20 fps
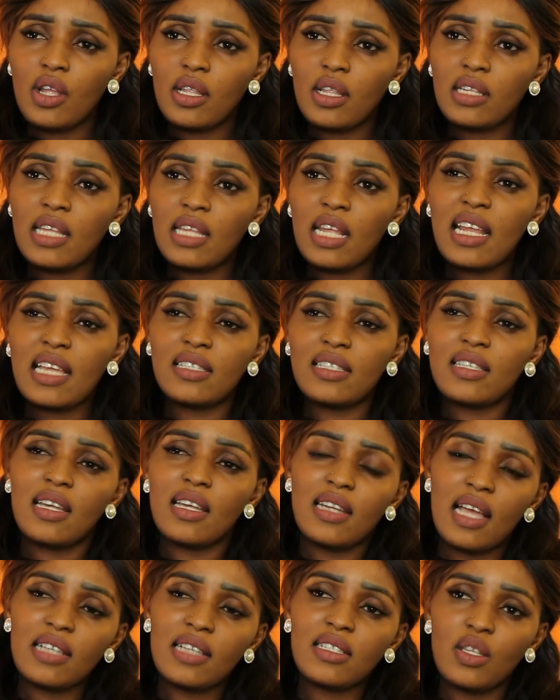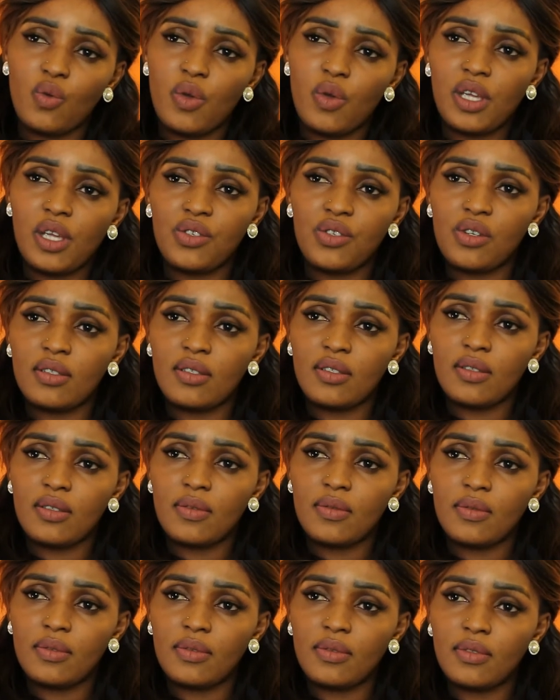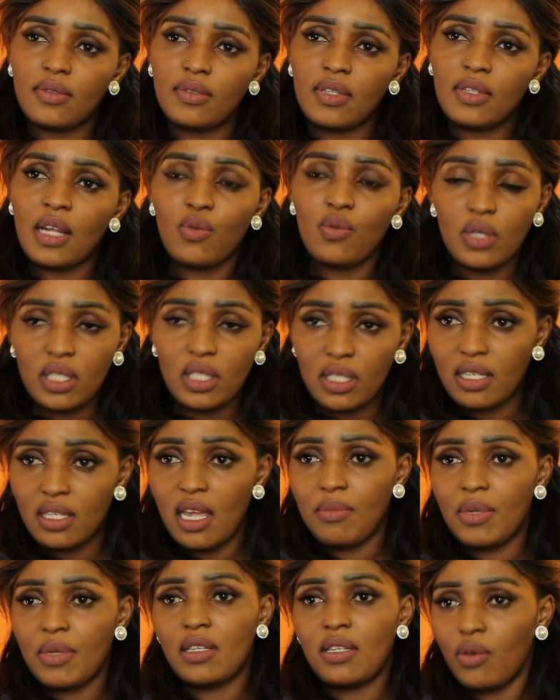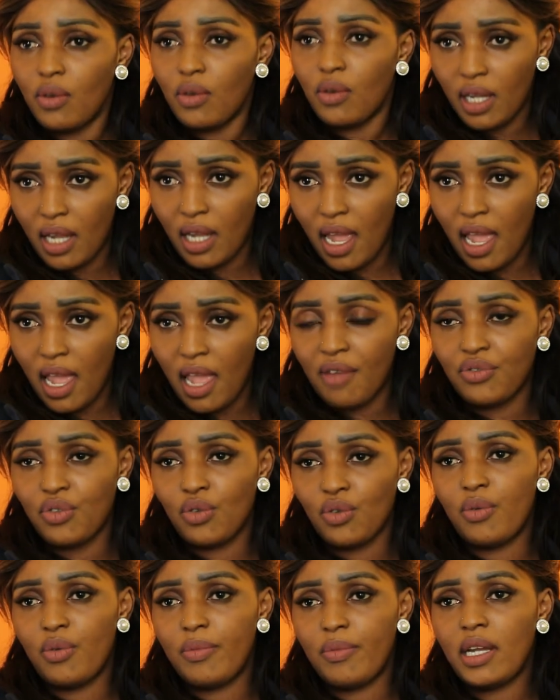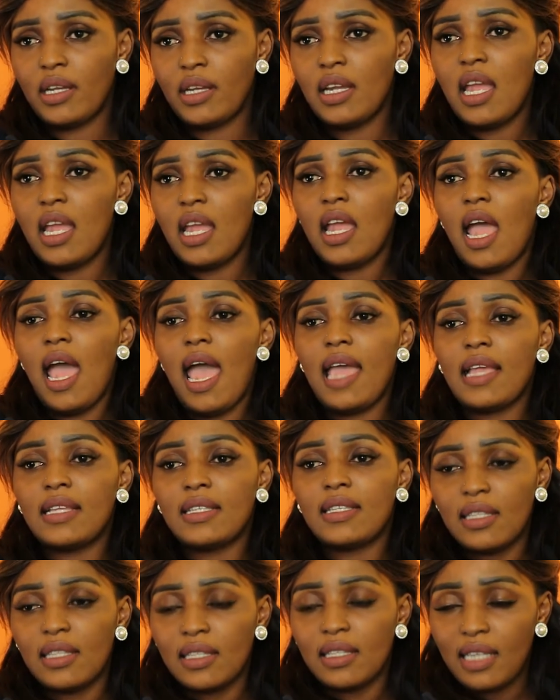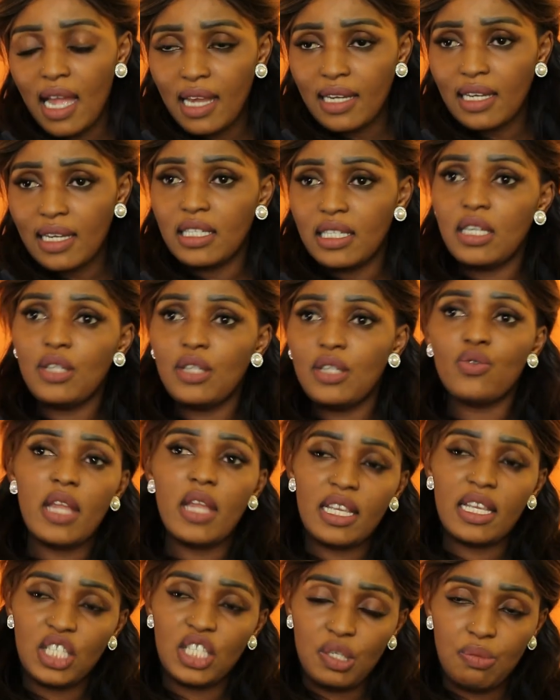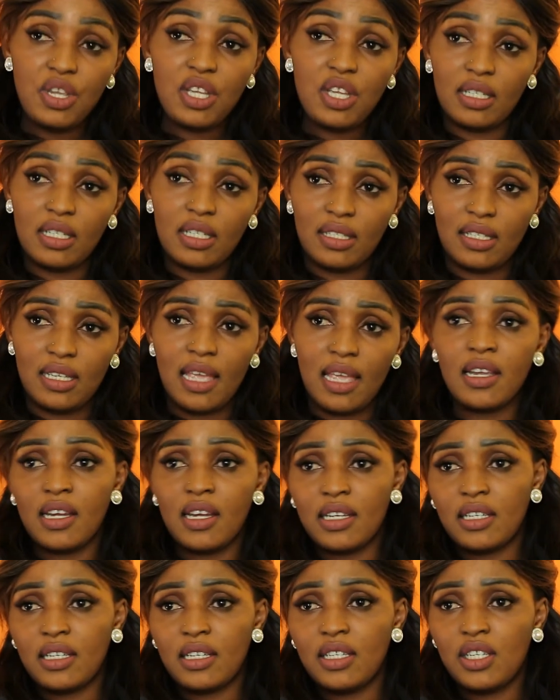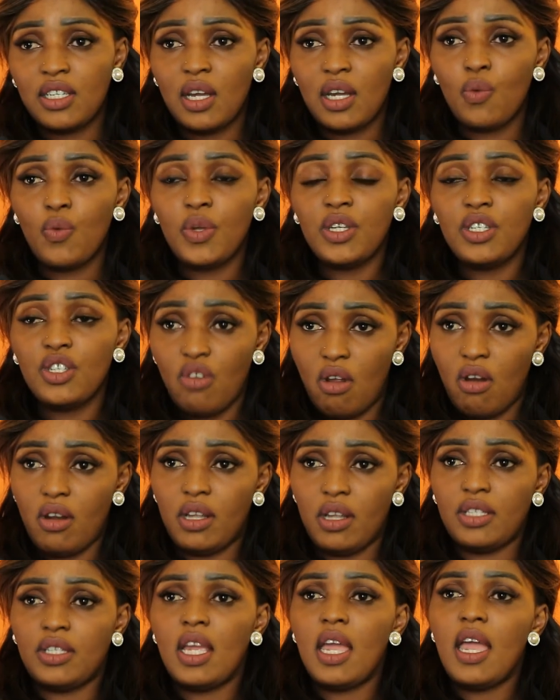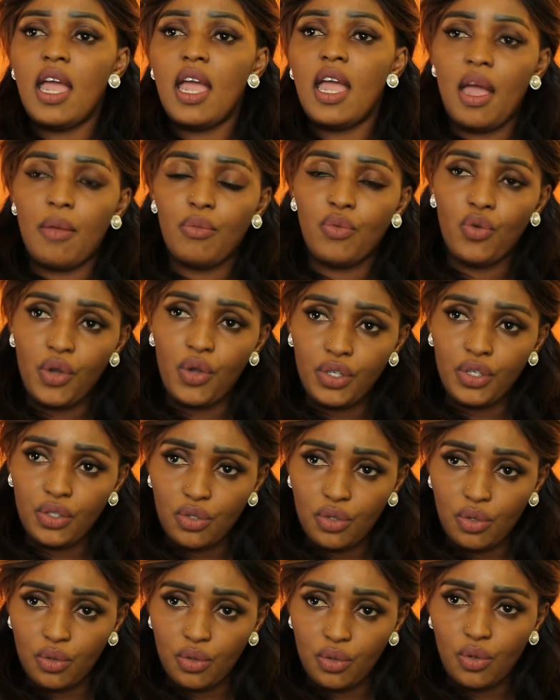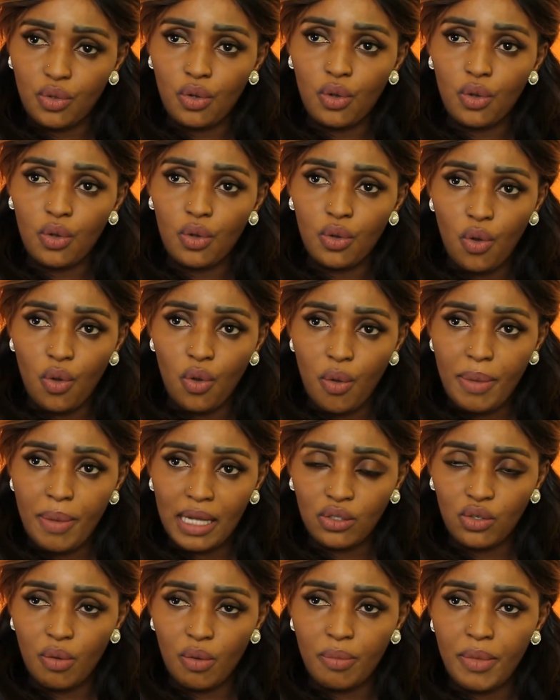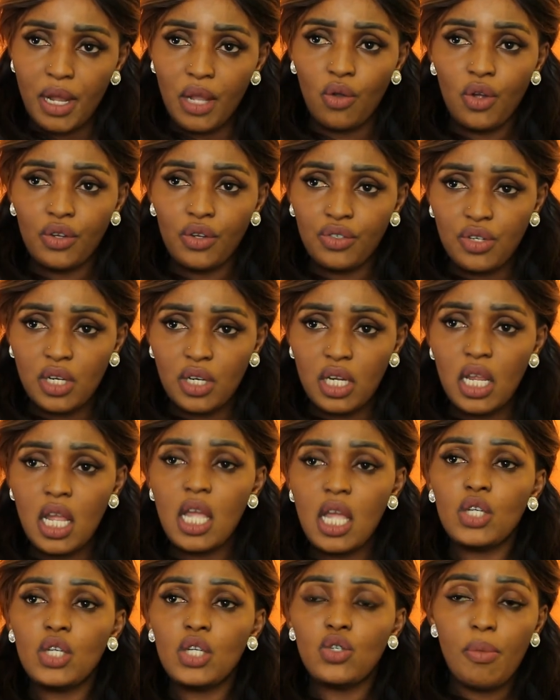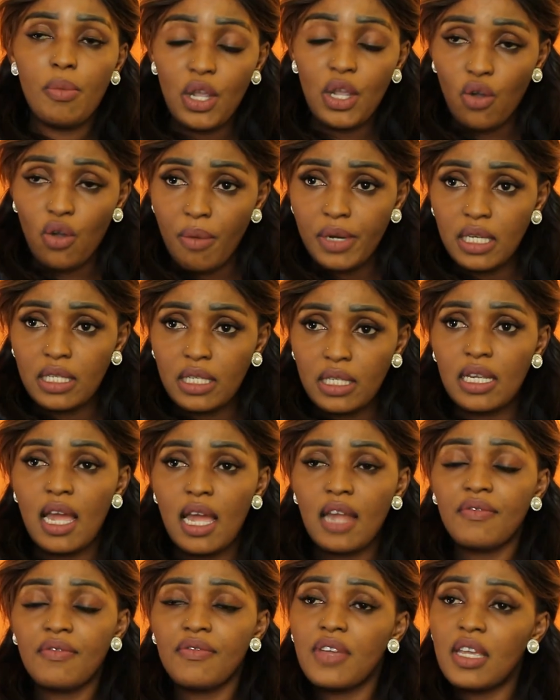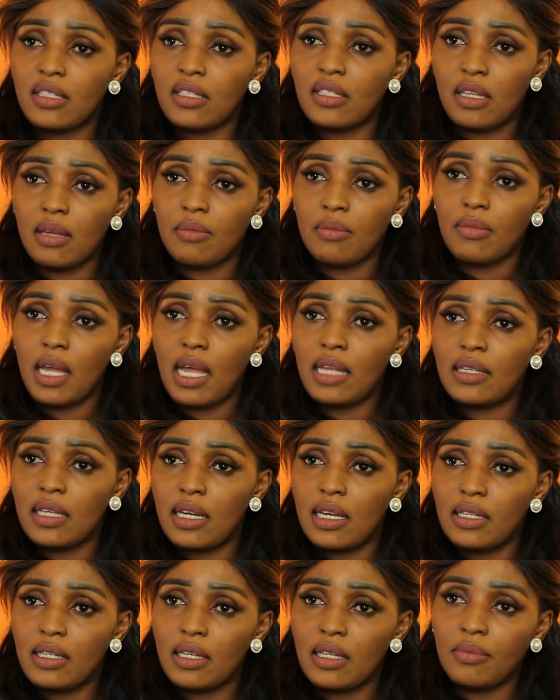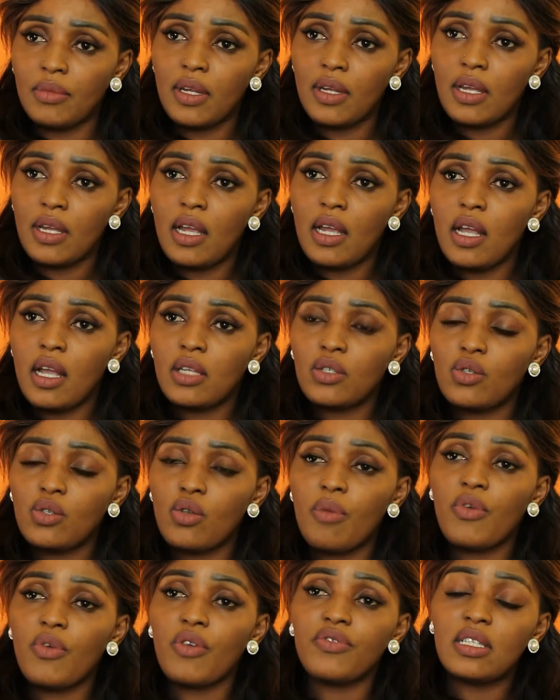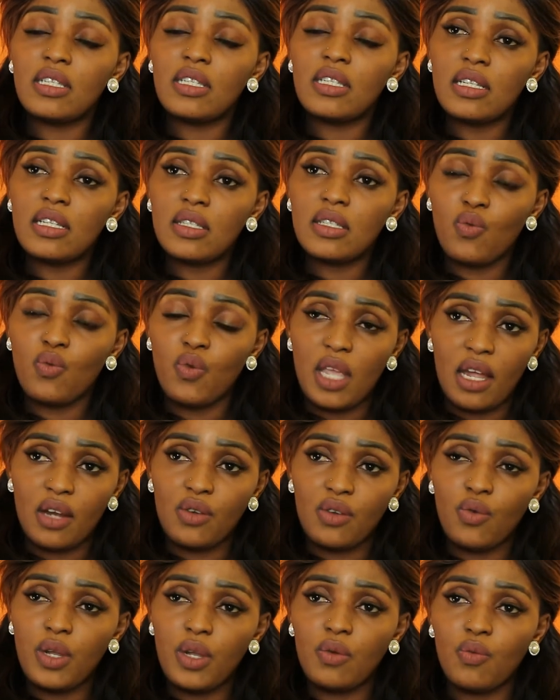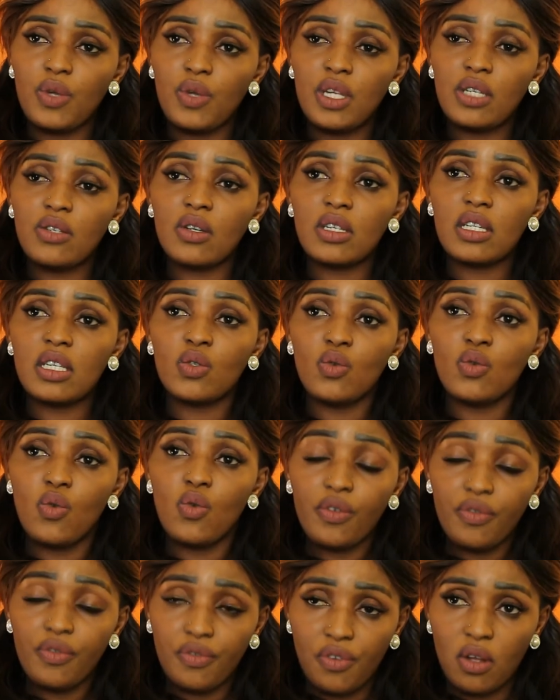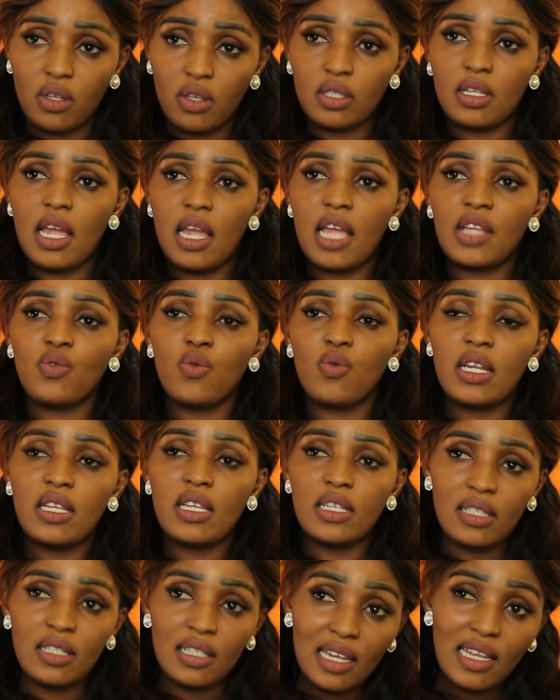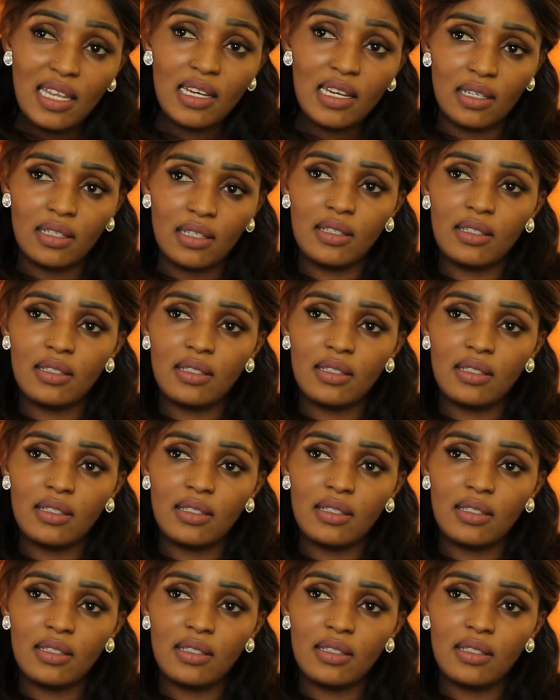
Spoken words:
Then I start asking questions. That was the time I said, okay, I have to go back. I gathered the little experience I gathered here with the knowledge. I'm going to go back to my country, to my community, and face them and tell them some of the things we are doing we thought is good for us actually is killing.